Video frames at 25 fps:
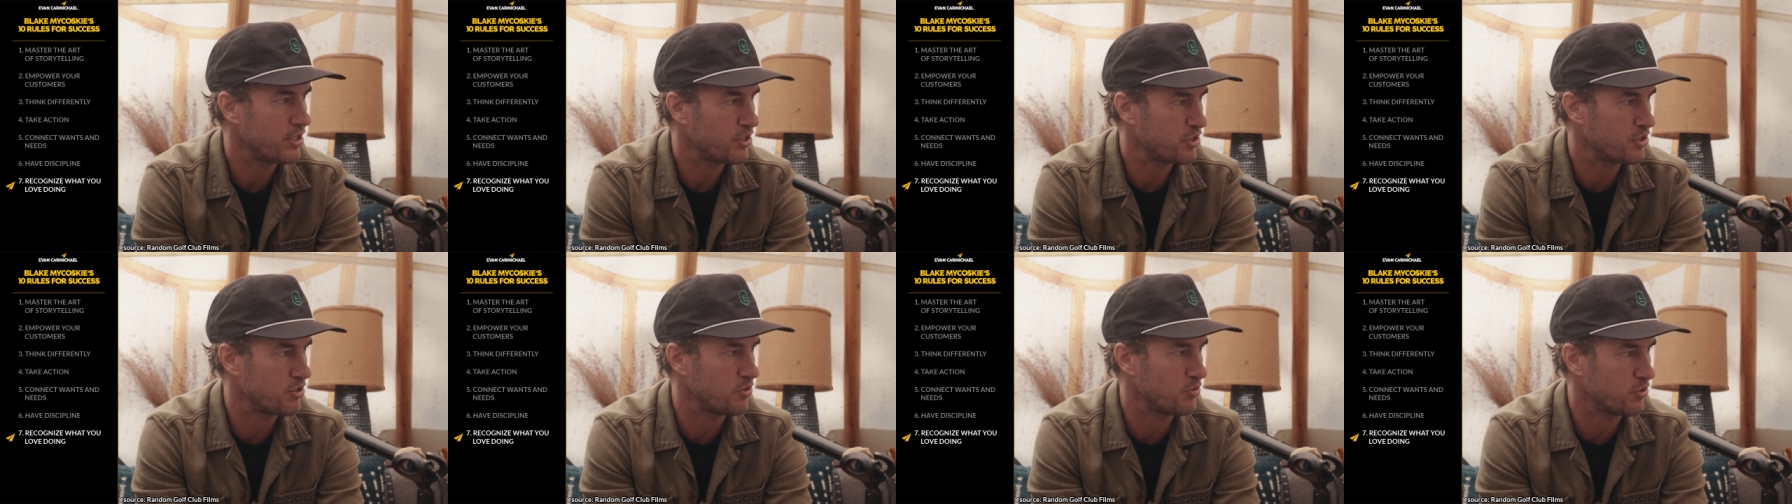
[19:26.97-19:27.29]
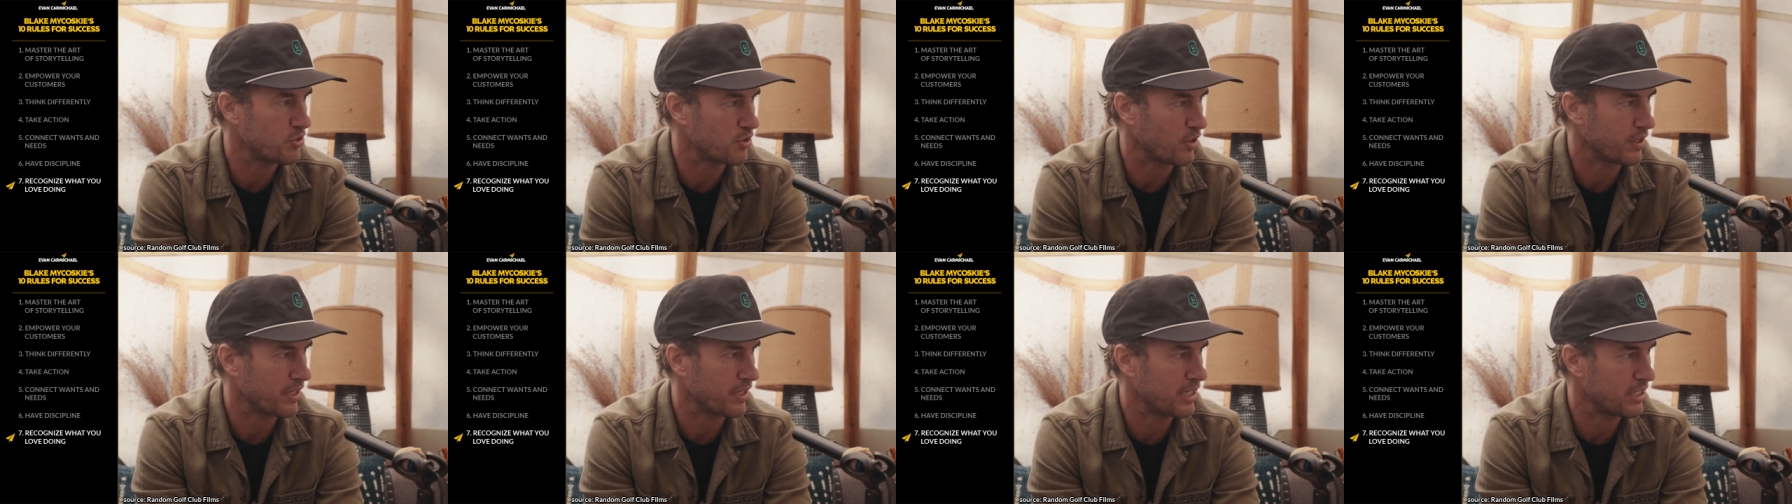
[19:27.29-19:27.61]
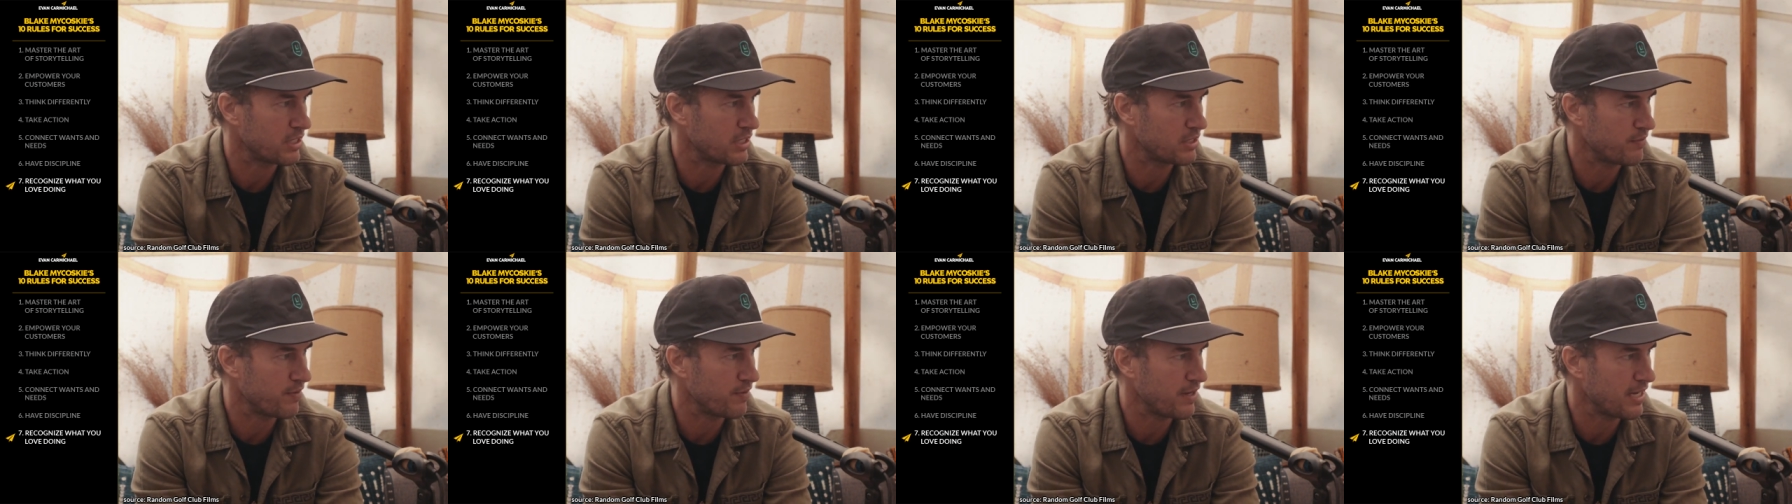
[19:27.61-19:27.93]
shoes on
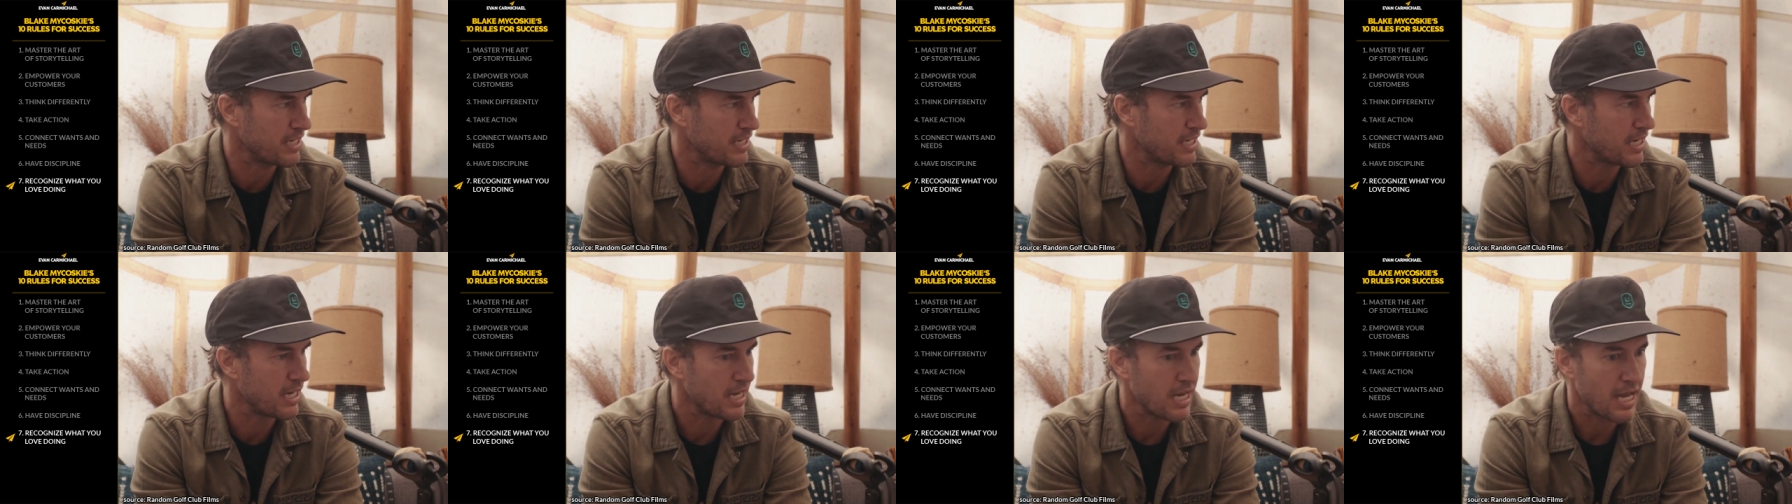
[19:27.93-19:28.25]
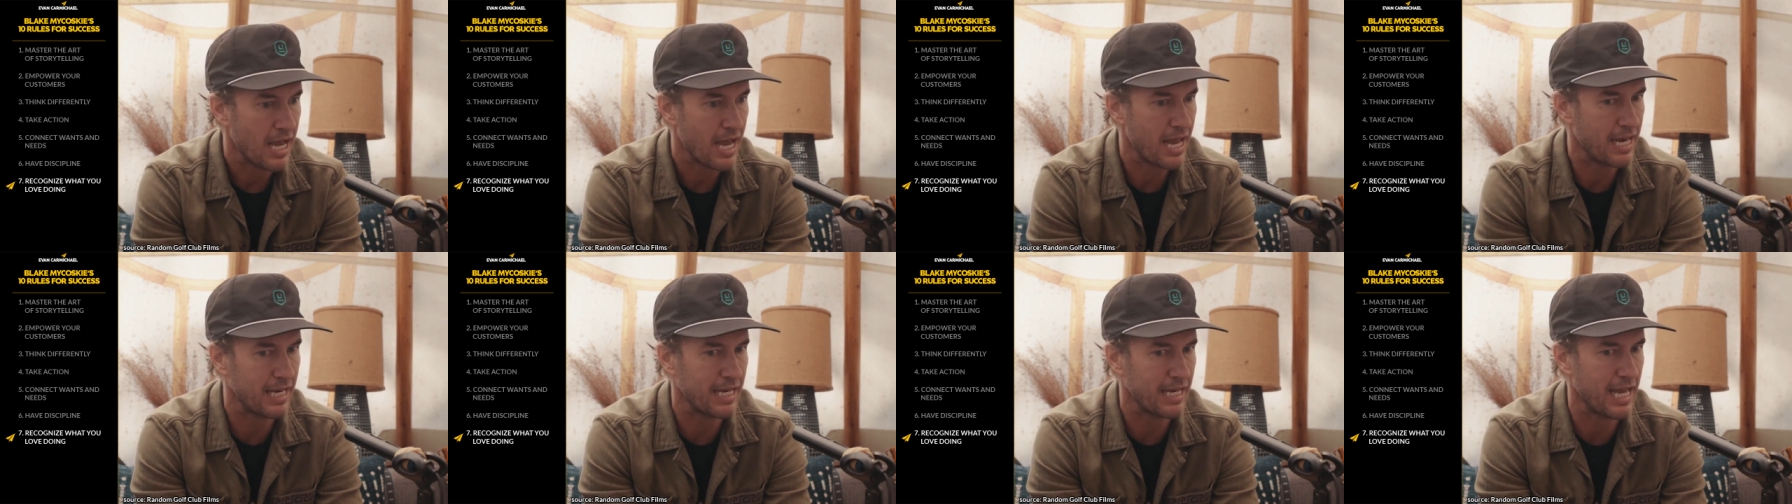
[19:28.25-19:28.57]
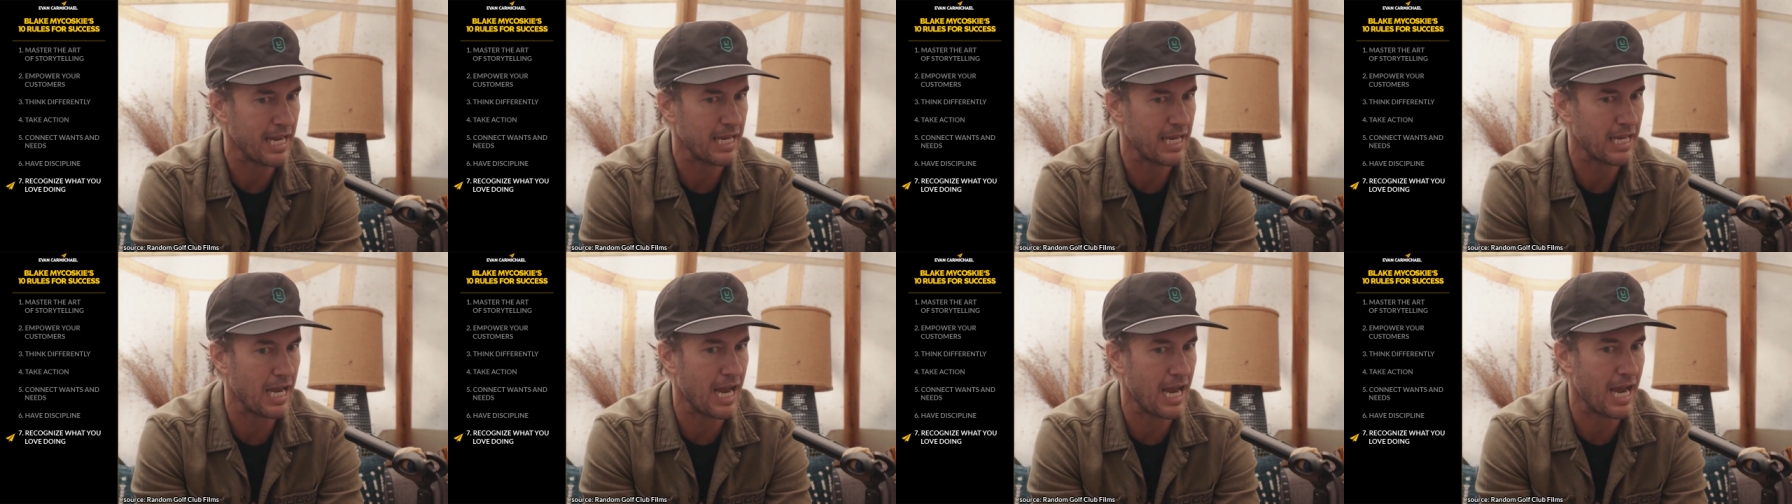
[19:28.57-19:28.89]
kids' feet, and
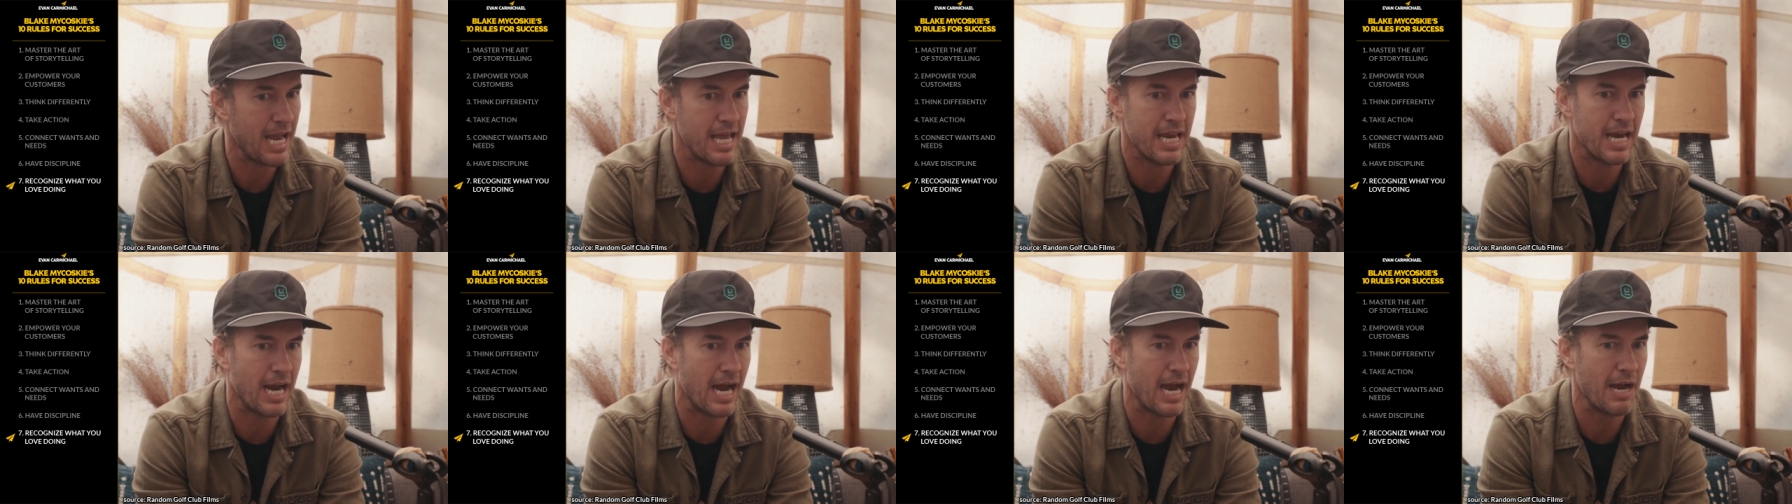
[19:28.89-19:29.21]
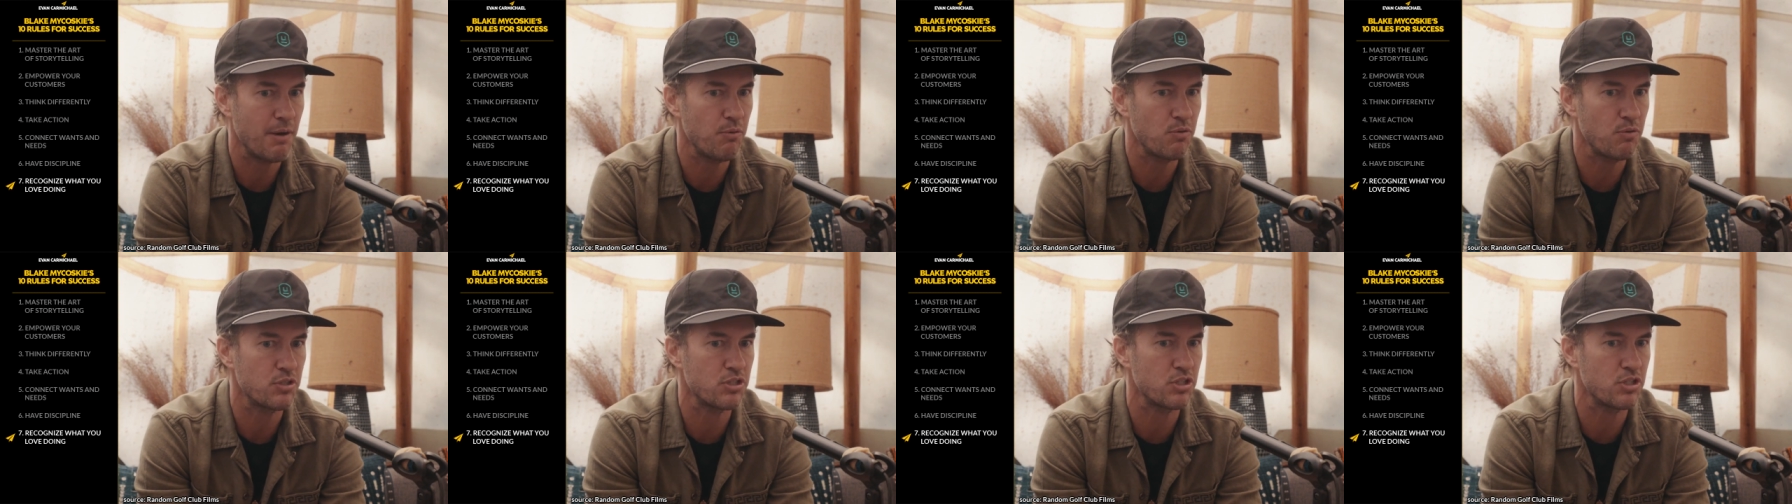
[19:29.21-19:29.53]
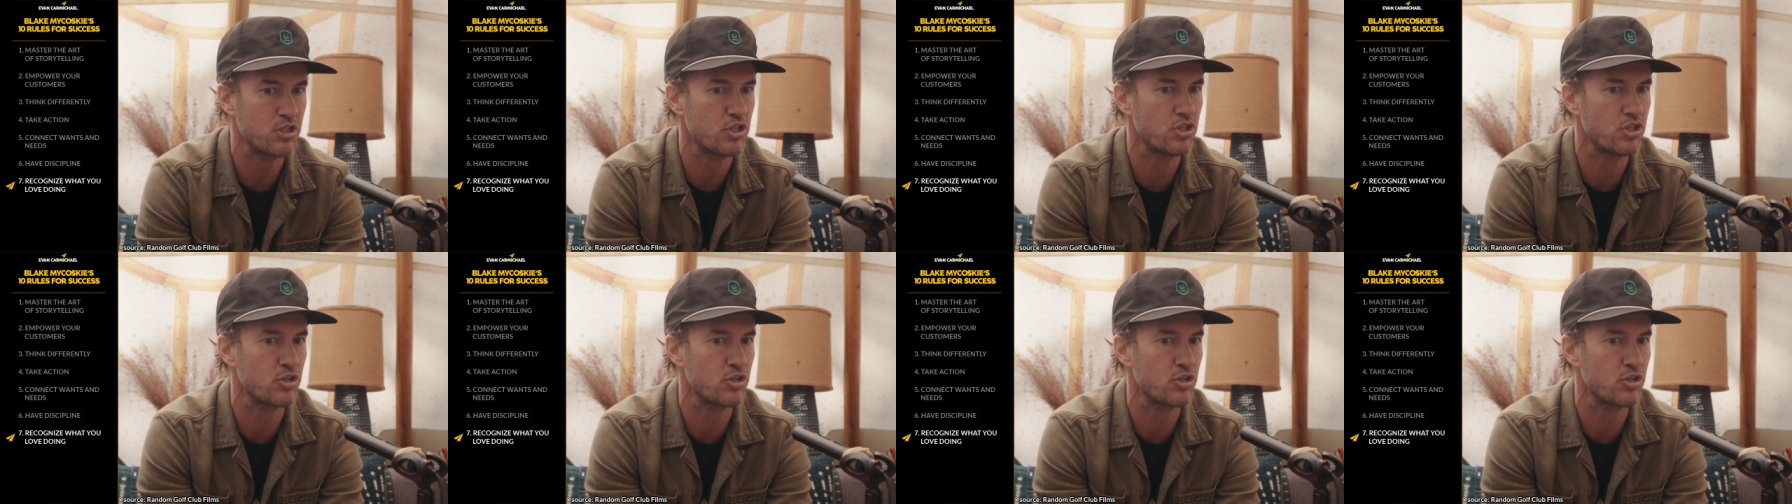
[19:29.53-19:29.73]
like, and I wasn't